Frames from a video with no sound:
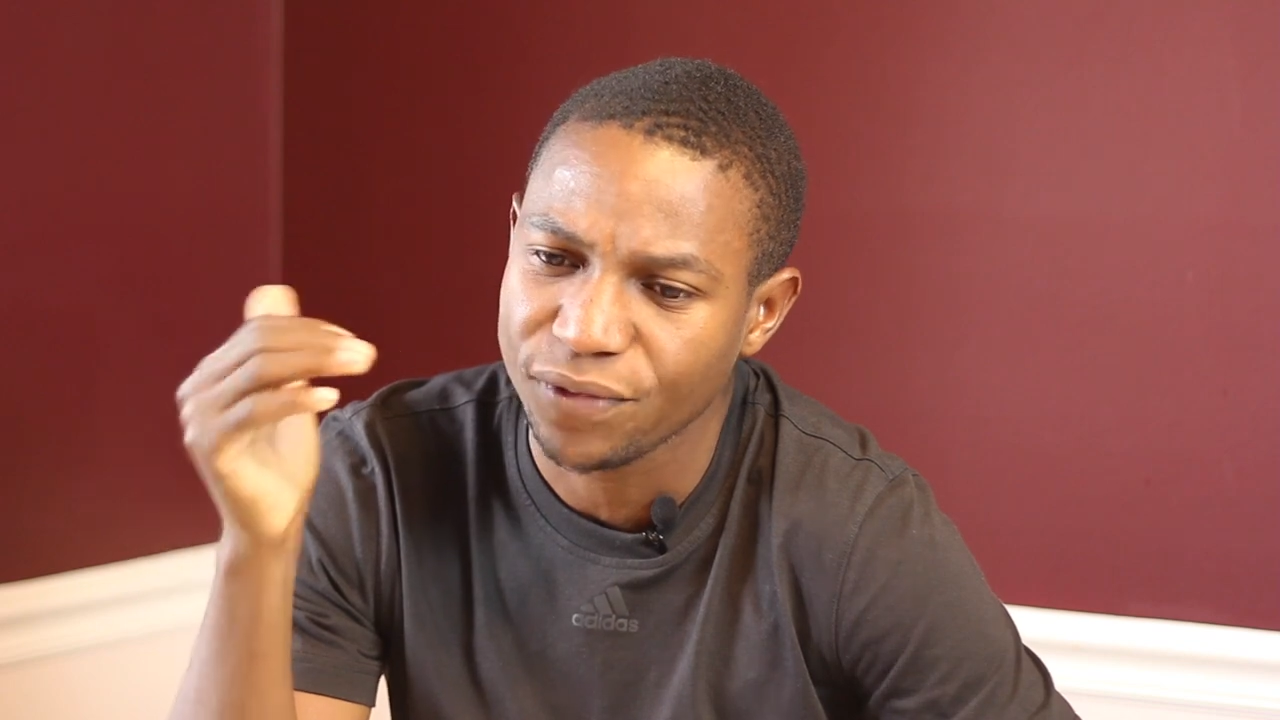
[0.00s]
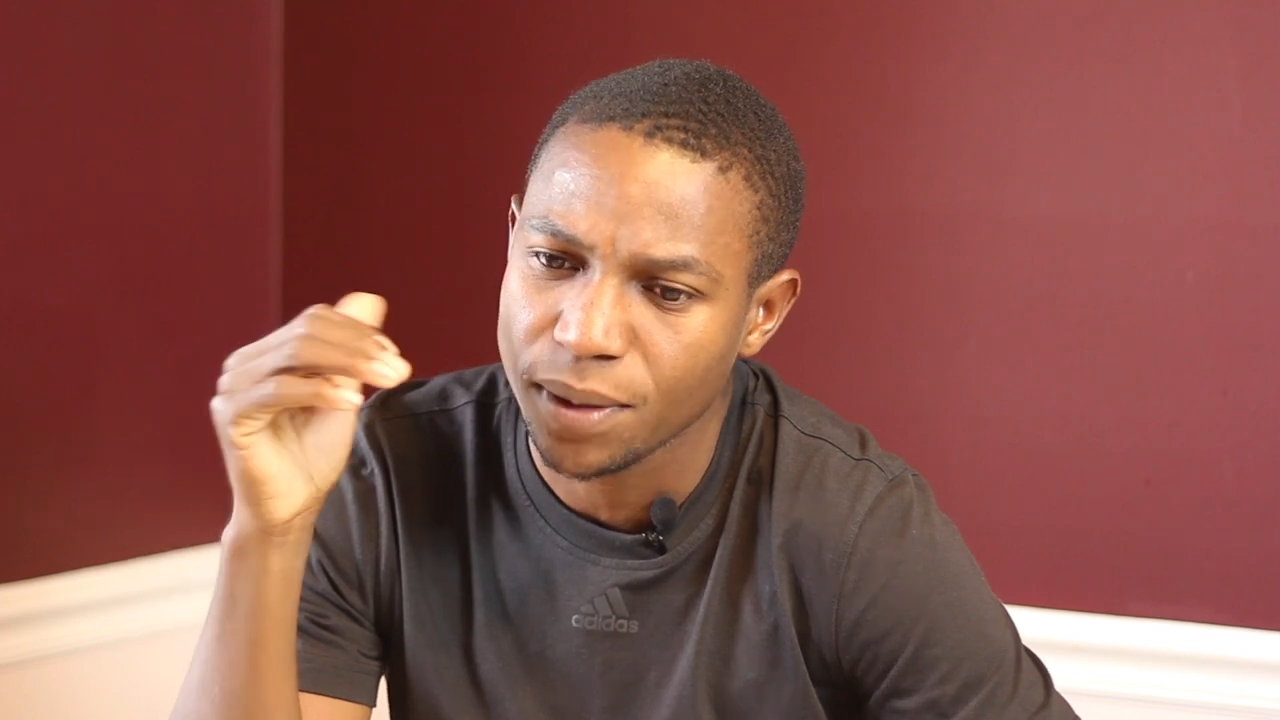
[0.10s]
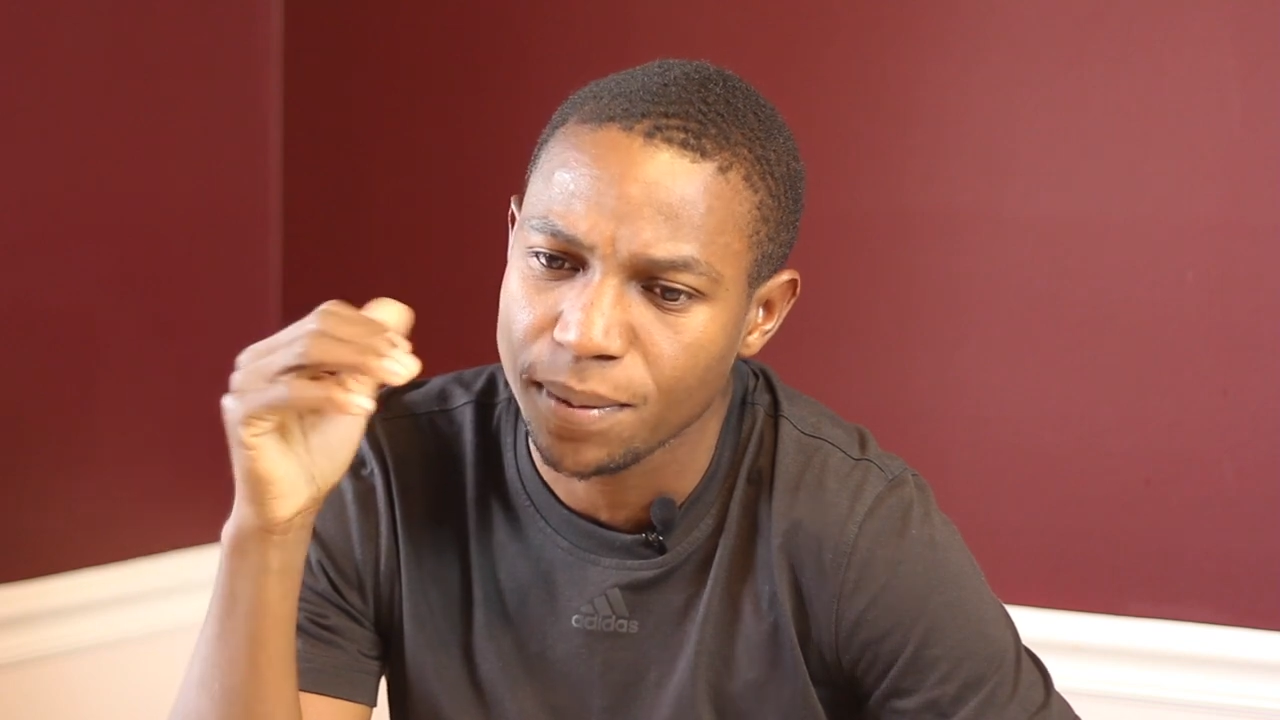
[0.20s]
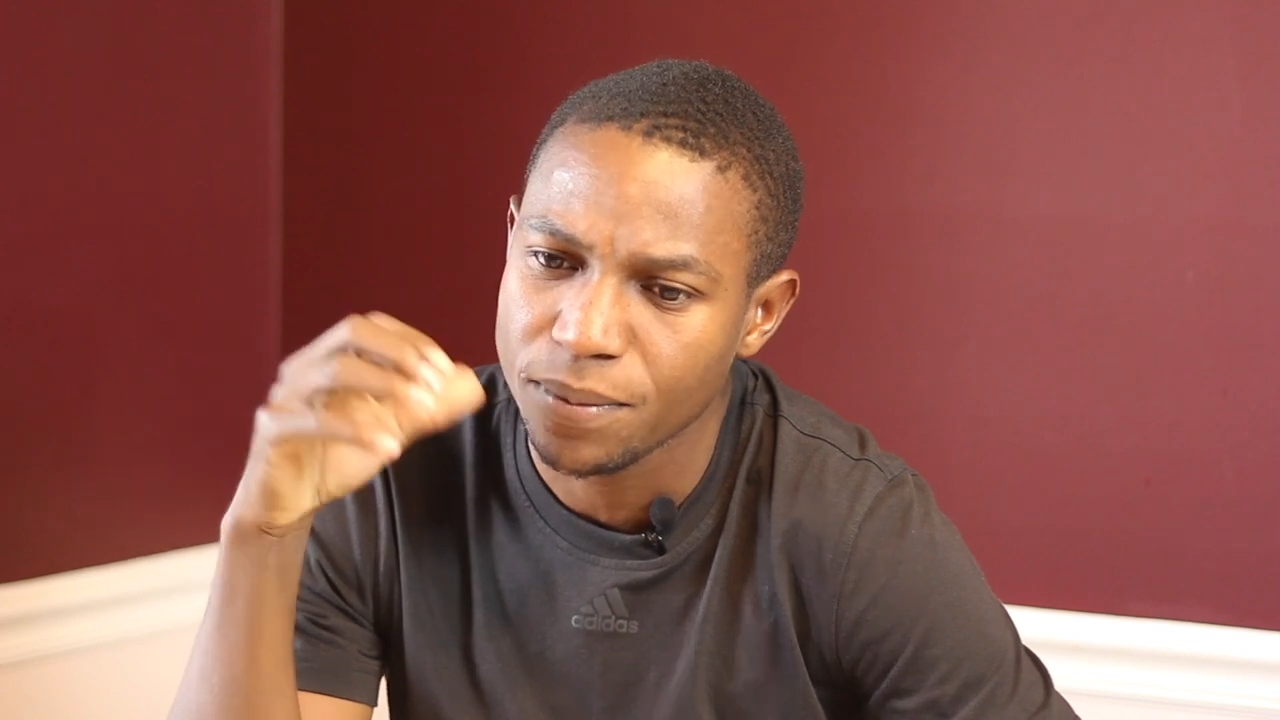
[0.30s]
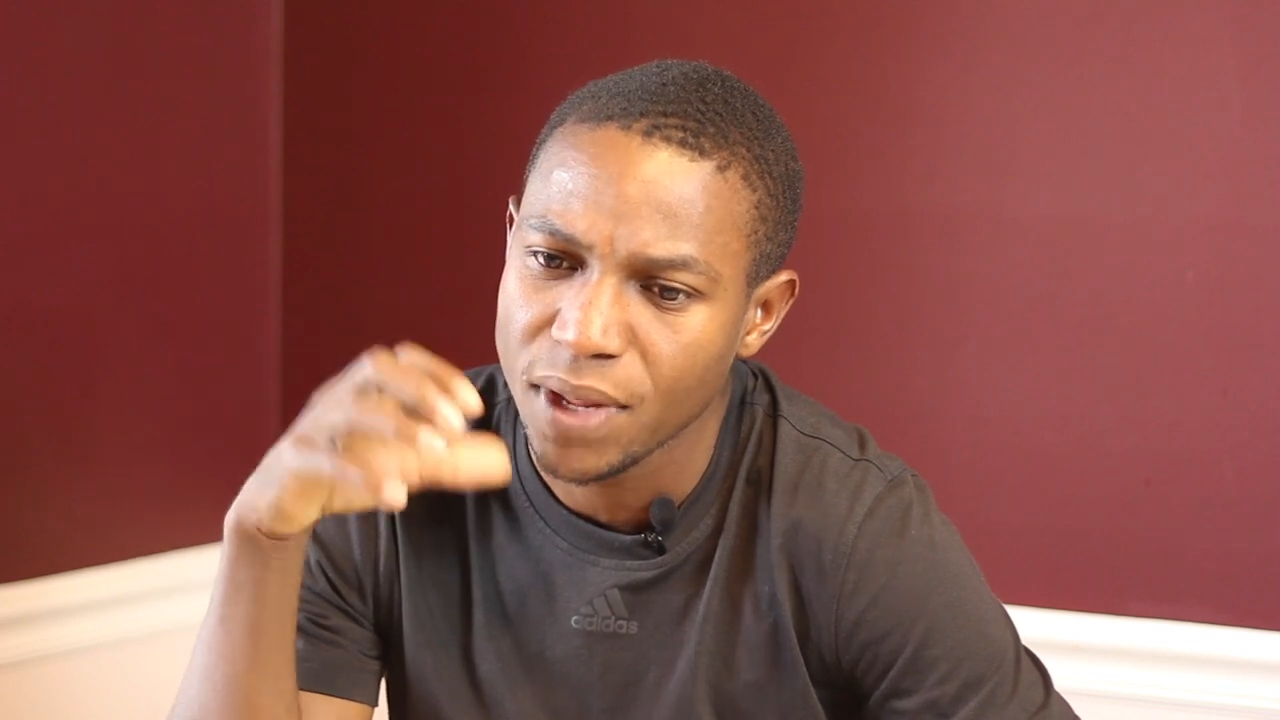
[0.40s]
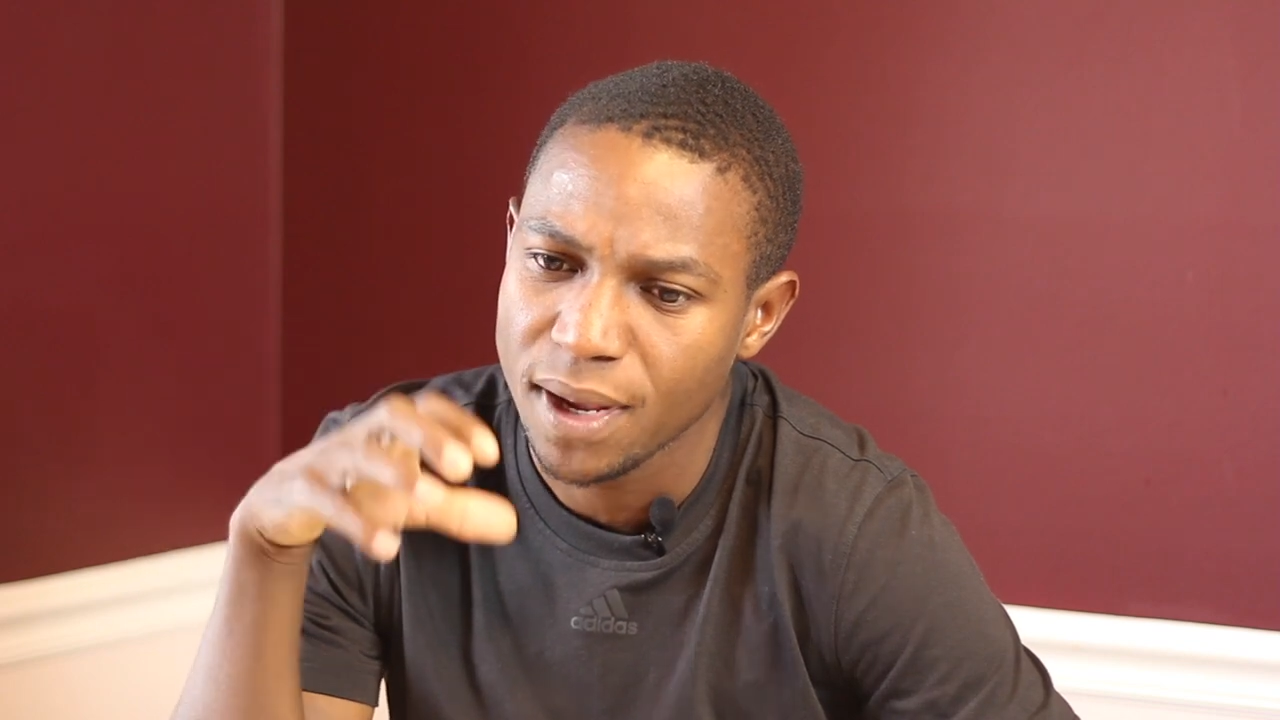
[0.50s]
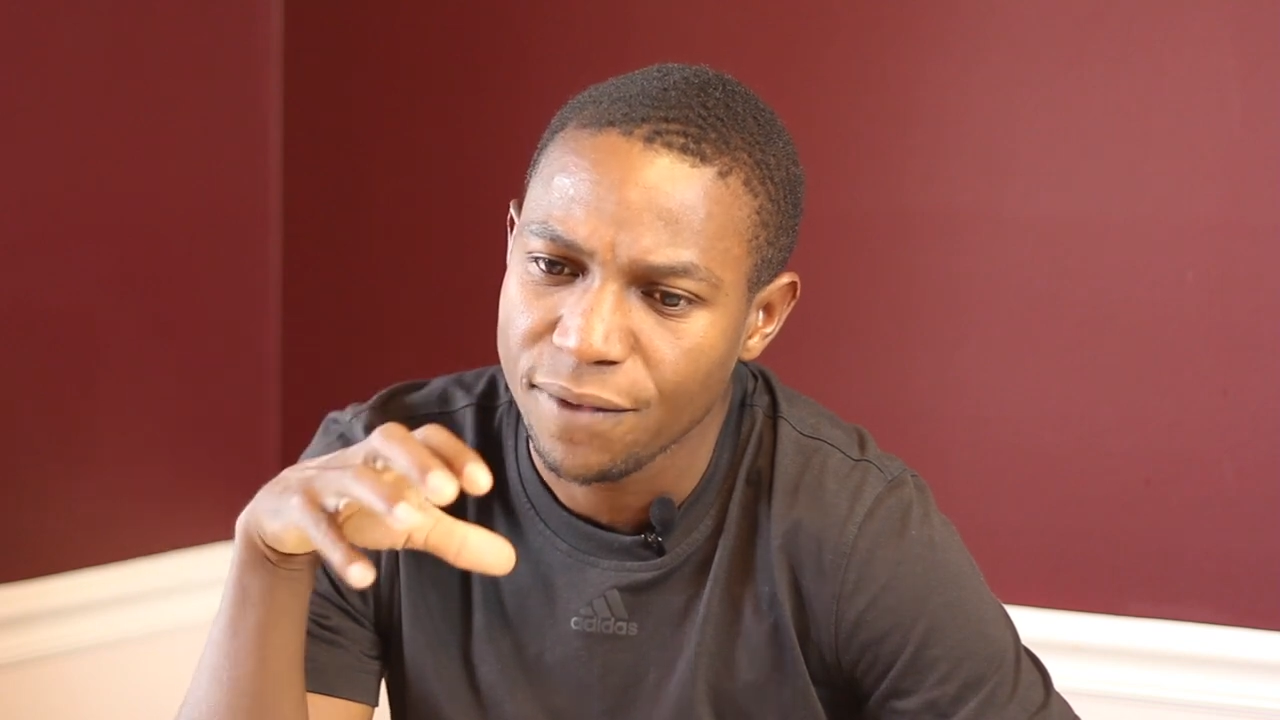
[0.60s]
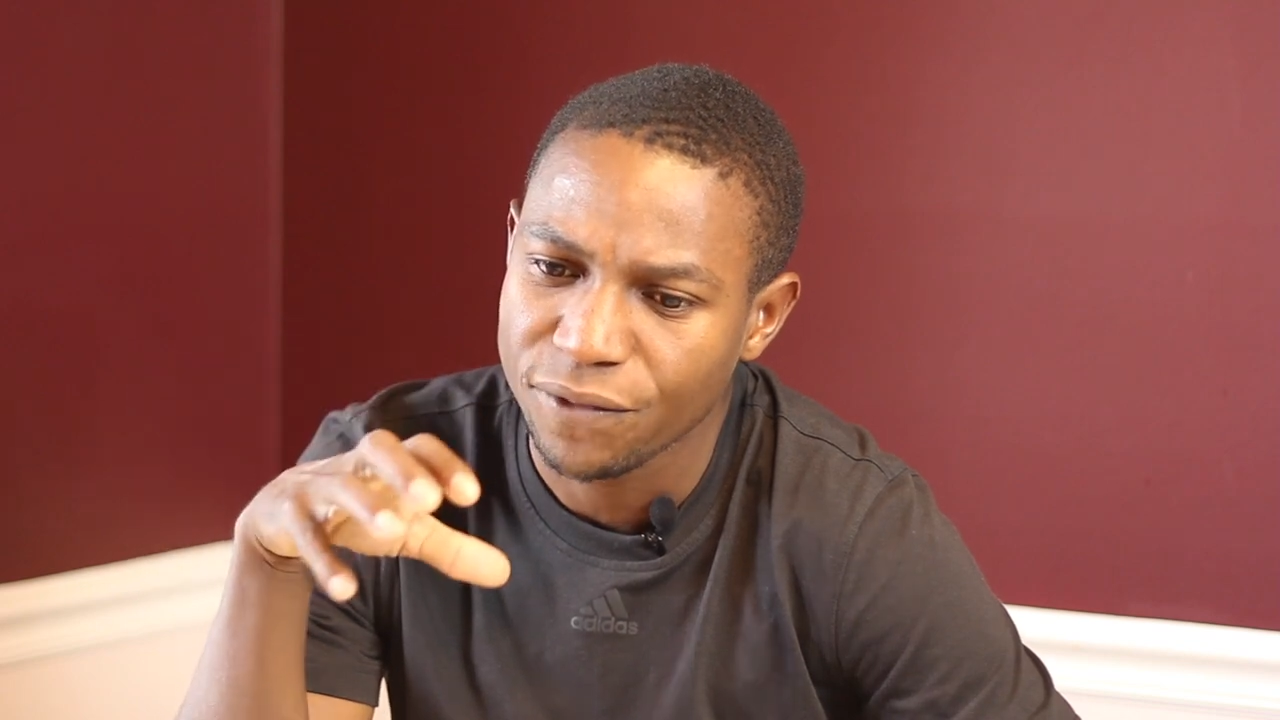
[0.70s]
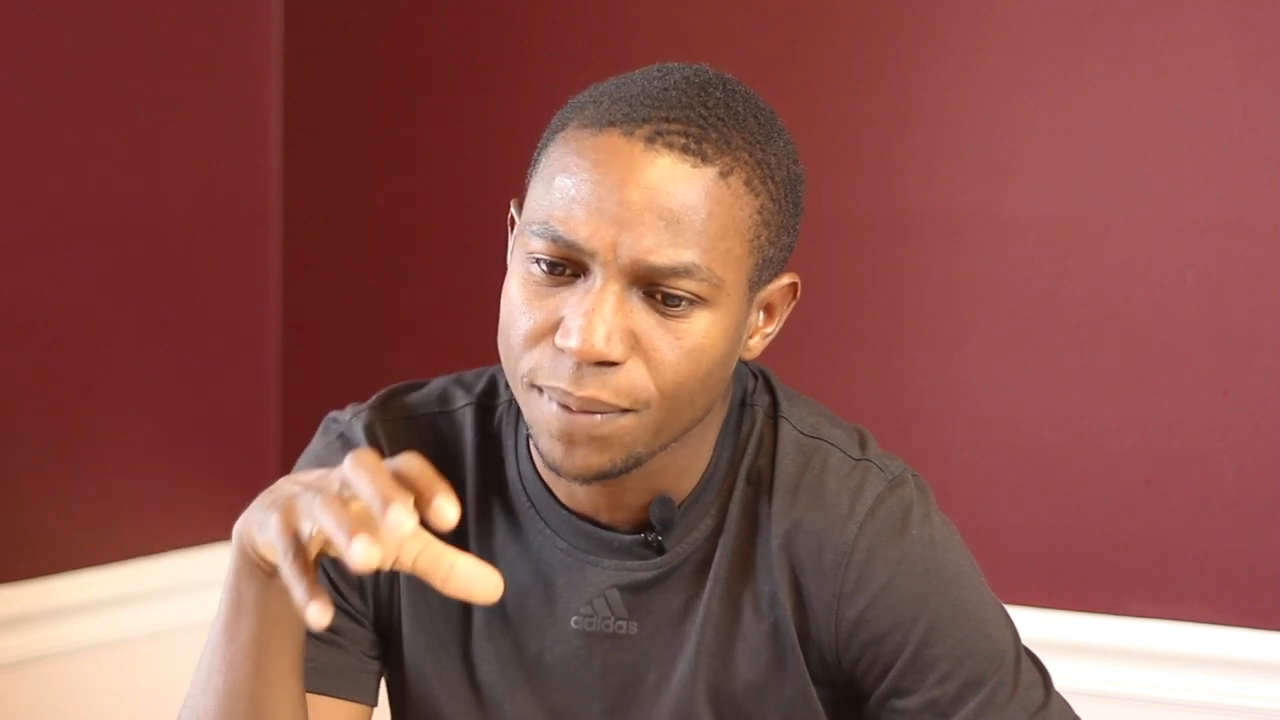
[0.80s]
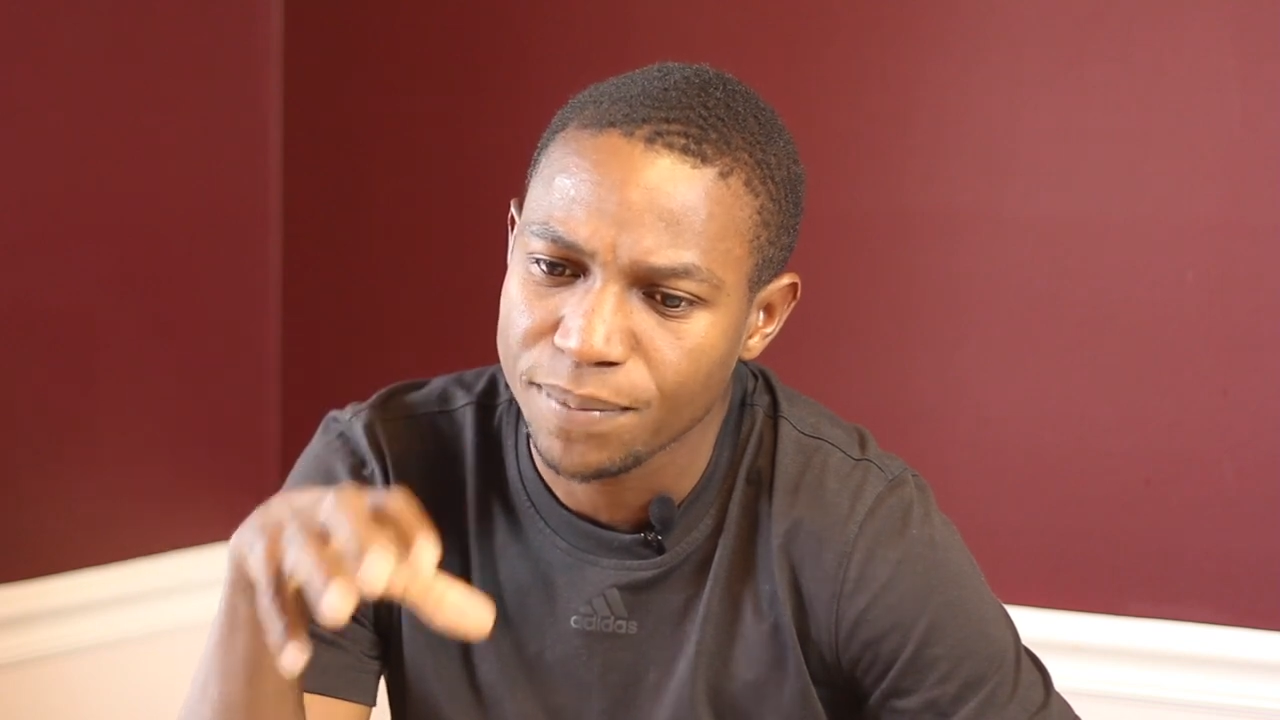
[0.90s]

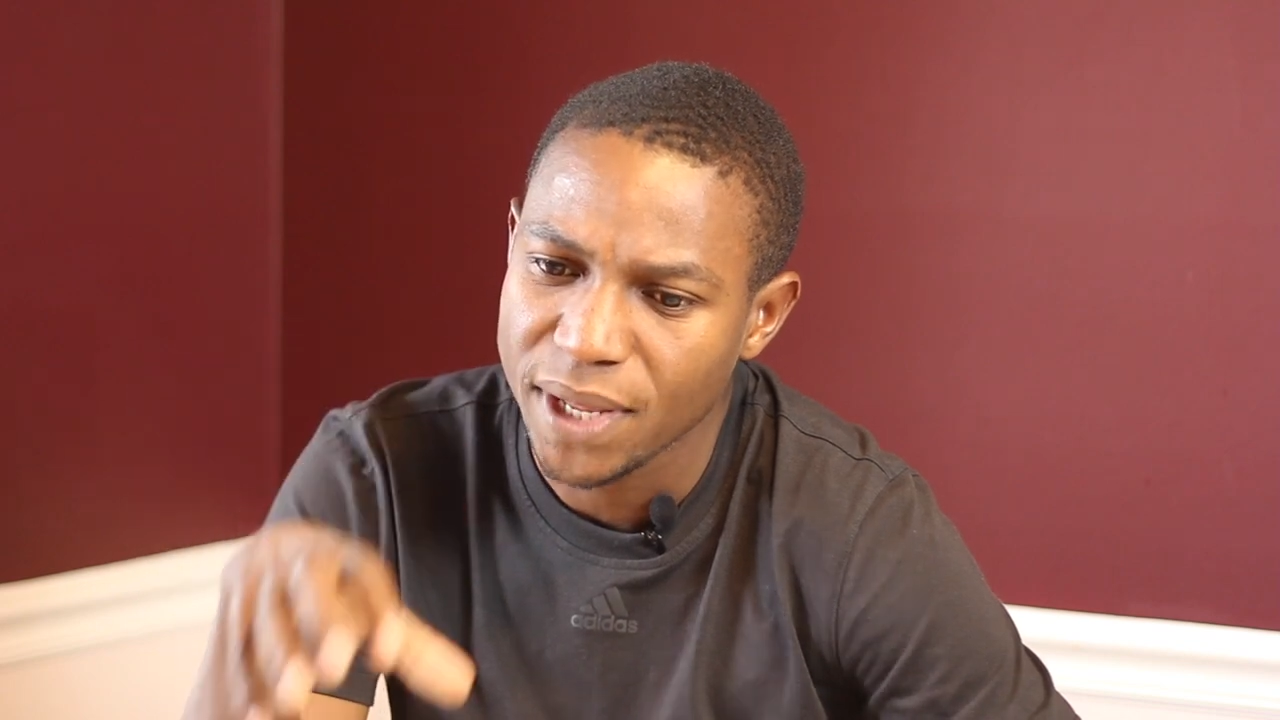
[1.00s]
from